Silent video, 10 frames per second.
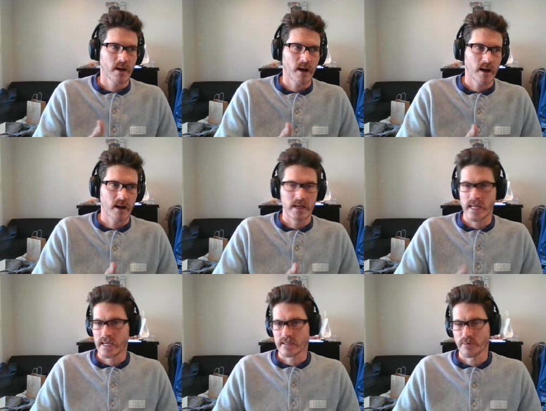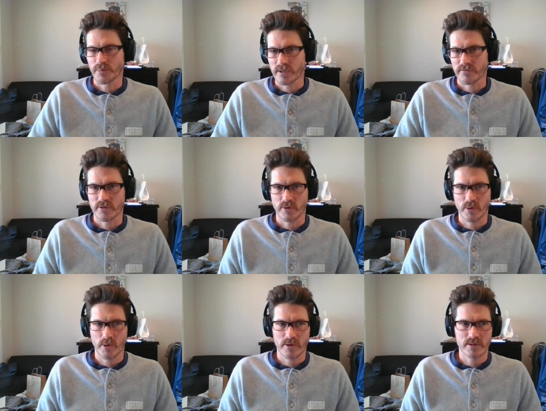uh, an incomplete for the
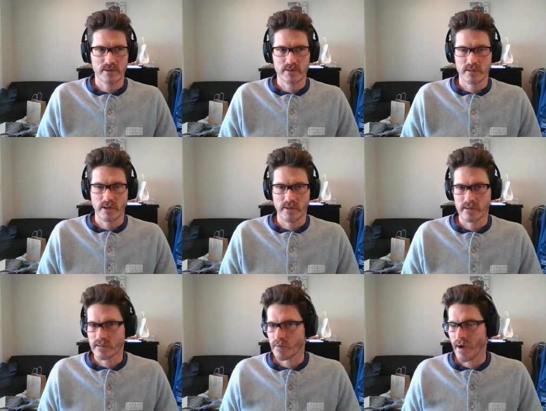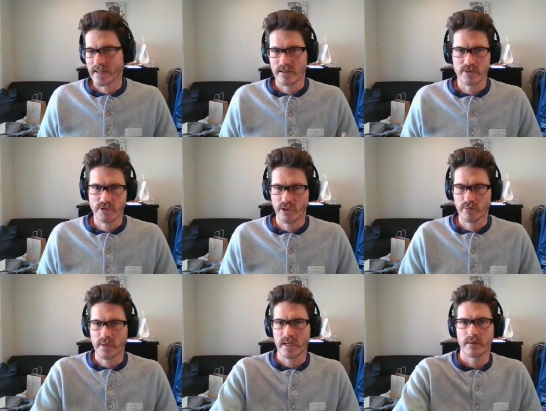course? You know, they, they might
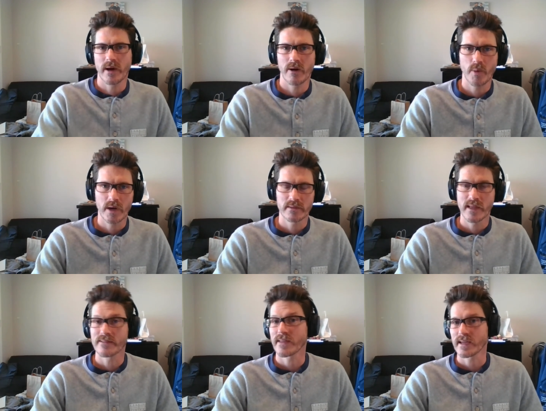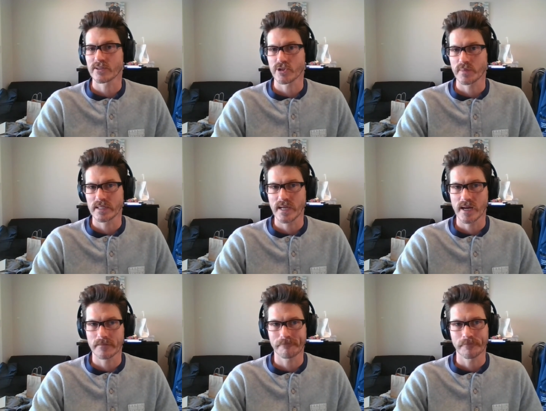consult me about what they think should be
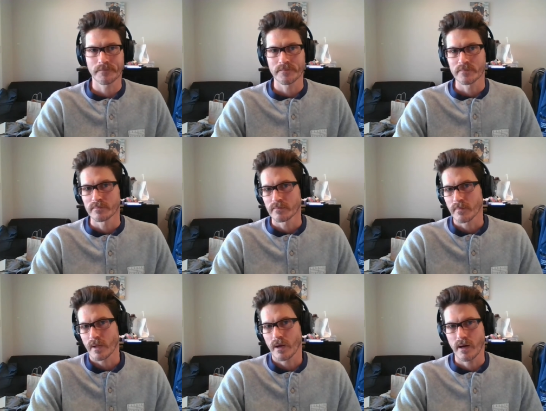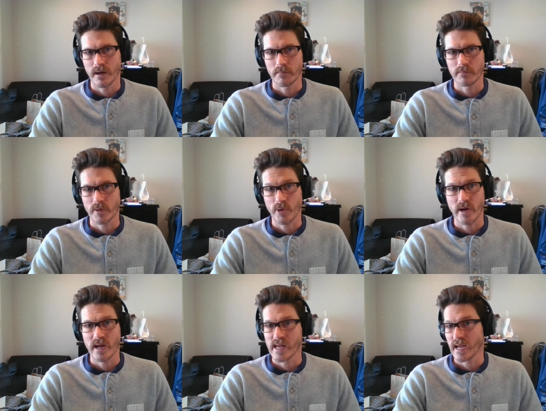done. Um,
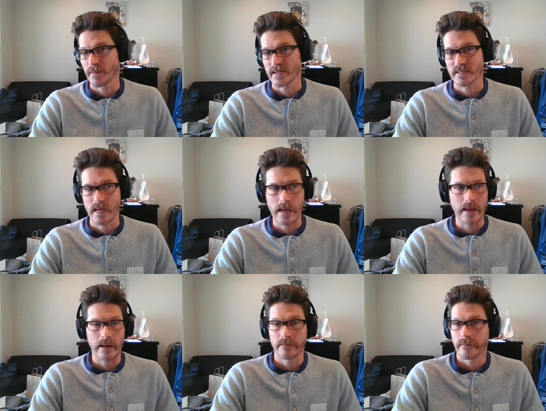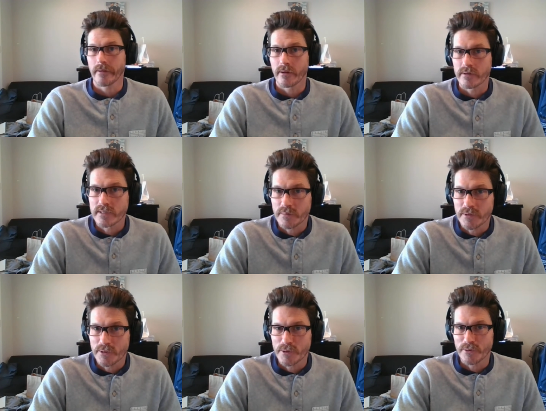or I, and I might say, hey, I don't know. It's up
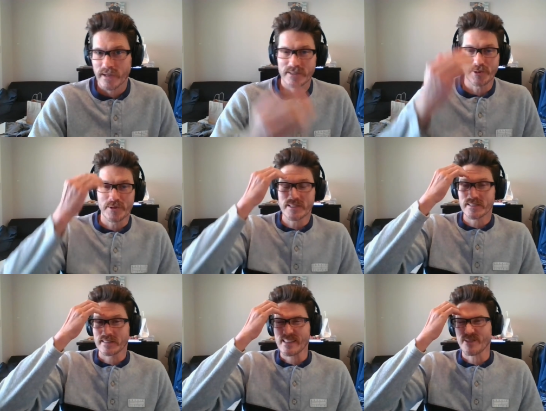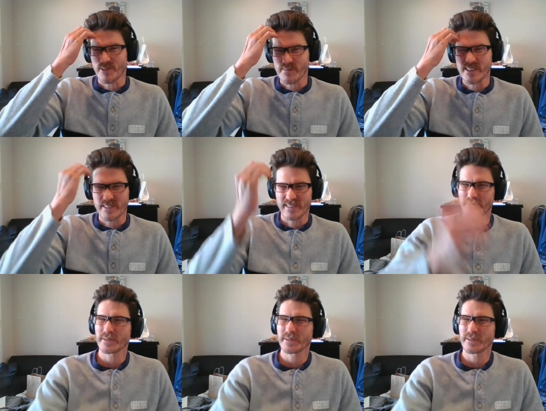to you, right? So these these are very